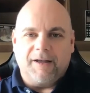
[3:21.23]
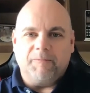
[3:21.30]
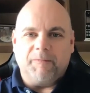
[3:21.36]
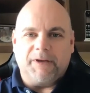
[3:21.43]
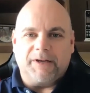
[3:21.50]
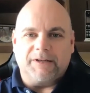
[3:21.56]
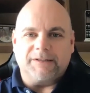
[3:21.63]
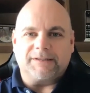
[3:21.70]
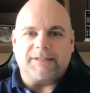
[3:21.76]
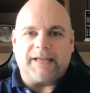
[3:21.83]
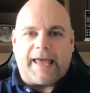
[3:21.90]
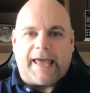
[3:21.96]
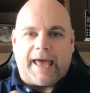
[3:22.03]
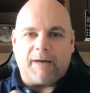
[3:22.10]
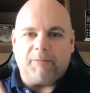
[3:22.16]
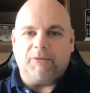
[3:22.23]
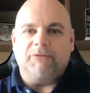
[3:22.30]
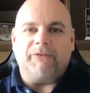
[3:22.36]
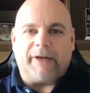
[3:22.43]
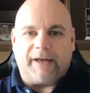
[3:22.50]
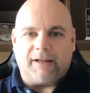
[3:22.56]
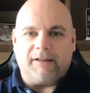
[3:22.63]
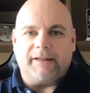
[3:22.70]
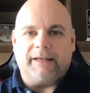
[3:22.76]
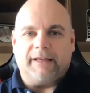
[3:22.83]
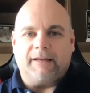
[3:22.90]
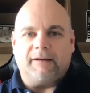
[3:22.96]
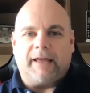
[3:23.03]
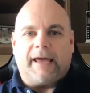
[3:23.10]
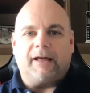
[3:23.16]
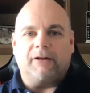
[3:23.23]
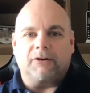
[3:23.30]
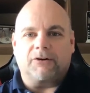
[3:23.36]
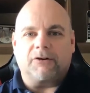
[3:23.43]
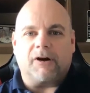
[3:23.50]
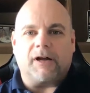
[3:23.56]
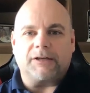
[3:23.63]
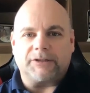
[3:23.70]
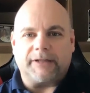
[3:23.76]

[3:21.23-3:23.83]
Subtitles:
because Apple Valley and Alan Crutch,